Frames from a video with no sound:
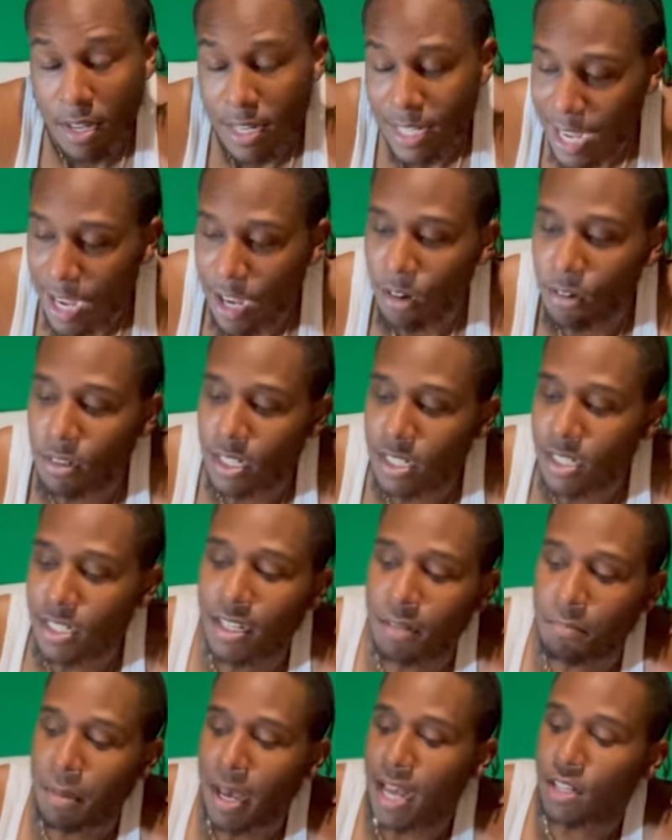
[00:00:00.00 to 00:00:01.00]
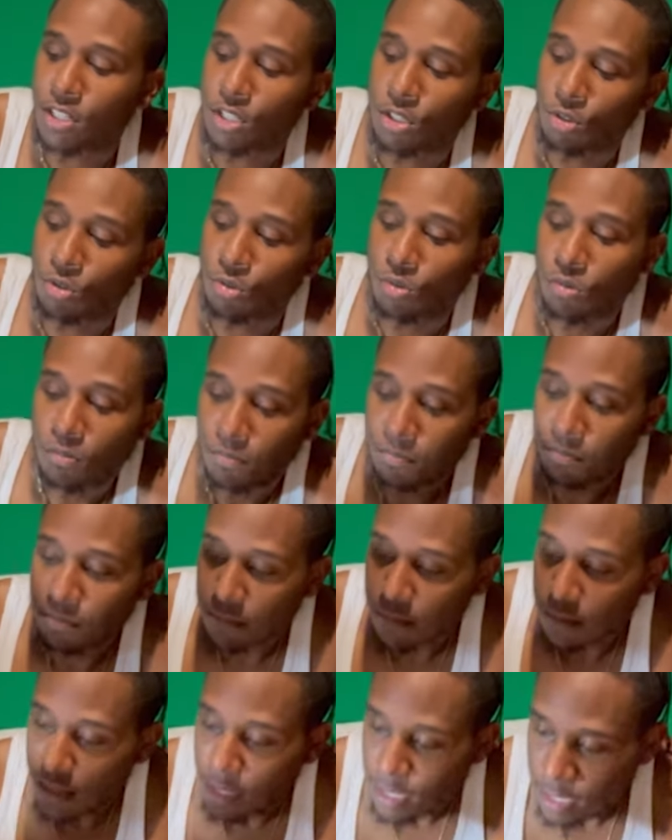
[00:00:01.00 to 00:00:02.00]
Now, let's get back to
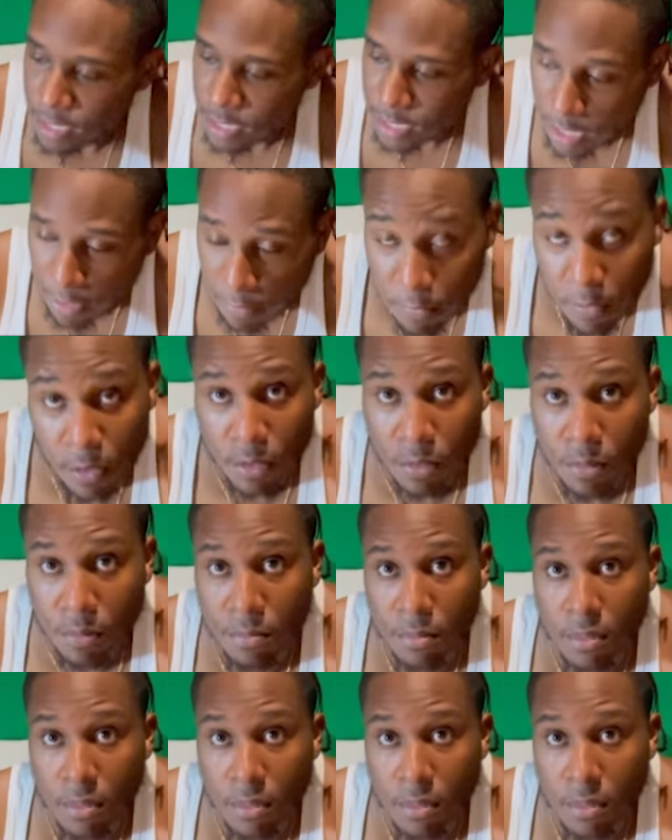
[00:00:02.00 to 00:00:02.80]
Denver.